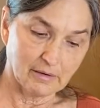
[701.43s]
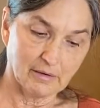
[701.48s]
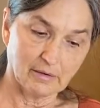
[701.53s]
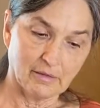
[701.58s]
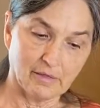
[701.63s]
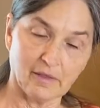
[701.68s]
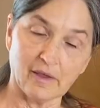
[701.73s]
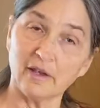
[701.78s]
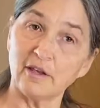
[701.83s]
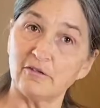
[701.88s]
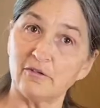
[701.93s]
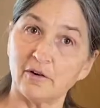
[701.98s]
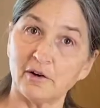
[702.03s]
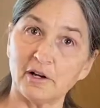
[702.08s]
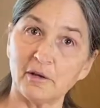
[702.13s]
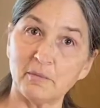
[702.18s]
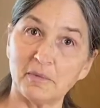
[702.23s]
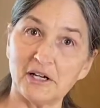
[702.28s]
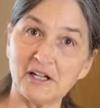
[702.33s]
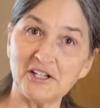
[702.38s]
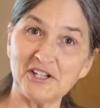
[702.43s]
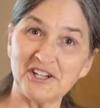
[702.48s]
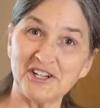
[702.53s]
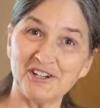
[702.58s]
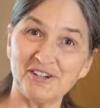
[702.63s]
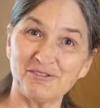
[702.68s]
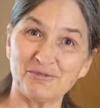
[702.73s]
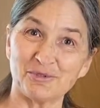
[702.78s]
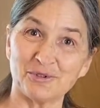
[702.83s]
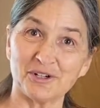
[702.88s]
thank you very much.
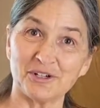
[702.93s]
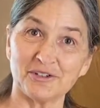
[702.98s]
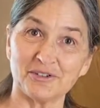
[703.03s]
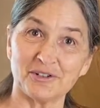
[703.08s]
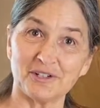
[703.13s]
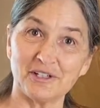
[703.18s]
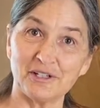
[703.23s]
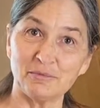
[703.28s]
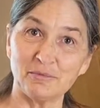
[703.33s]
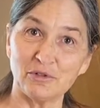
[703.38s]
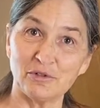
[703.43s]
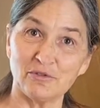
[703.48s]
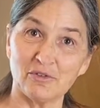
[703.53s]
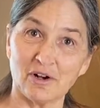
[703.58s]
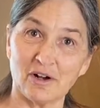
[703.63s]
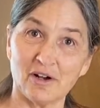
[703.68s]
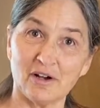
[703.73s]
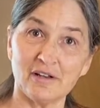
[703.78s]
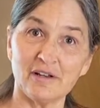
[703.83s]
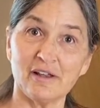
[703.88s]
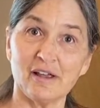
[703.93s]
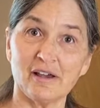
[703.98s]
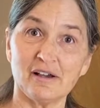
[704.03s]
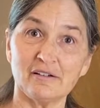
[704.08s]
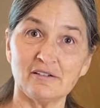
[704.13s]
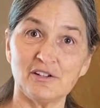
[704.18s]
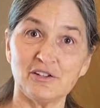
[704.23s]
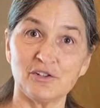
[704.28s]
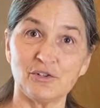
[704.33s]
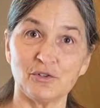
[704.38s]
We're going to move on now
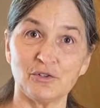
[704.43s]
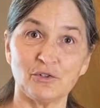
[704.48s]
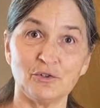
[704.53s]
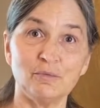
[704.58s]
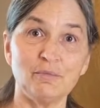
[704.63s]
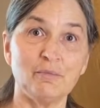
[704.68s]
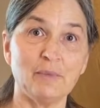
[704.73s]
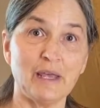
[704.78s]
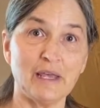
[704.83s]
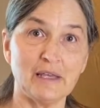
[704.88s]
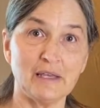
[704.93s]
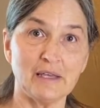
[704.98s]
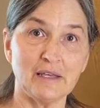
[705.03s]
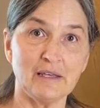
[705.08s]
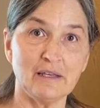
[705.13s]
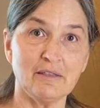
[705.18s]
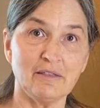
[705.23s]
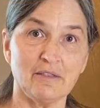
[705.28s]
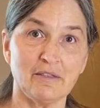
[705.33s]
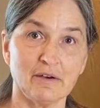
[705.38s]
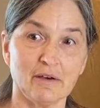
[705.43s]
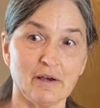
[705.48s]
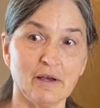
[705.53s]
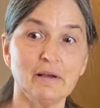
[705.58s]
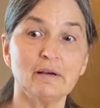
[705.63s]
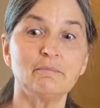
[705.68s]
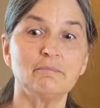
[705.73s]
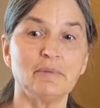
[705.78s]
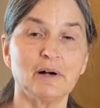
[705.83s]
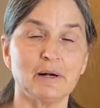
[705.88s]
to making the
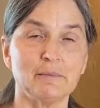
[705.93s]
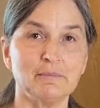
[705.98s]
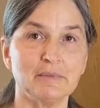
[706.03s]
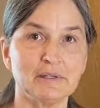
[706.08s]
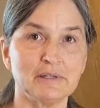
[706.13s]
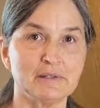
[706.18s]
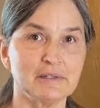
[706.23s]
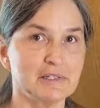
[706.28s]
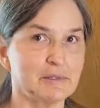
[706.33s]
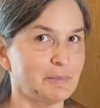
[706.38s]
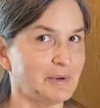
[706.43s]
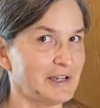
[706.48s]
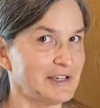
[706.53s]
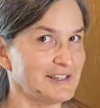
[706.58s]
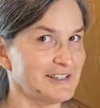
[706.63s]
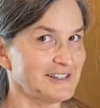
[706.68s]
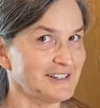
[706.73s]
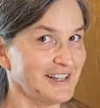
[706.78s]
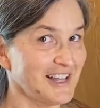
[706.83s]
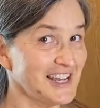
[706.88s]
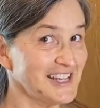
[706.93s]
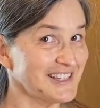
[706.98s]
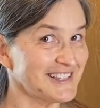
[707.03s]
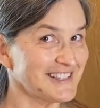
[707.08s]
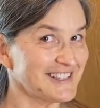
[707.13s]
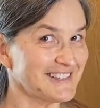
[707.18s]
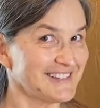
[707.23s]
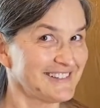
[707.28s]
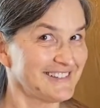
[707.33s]
pumpkin spice delights.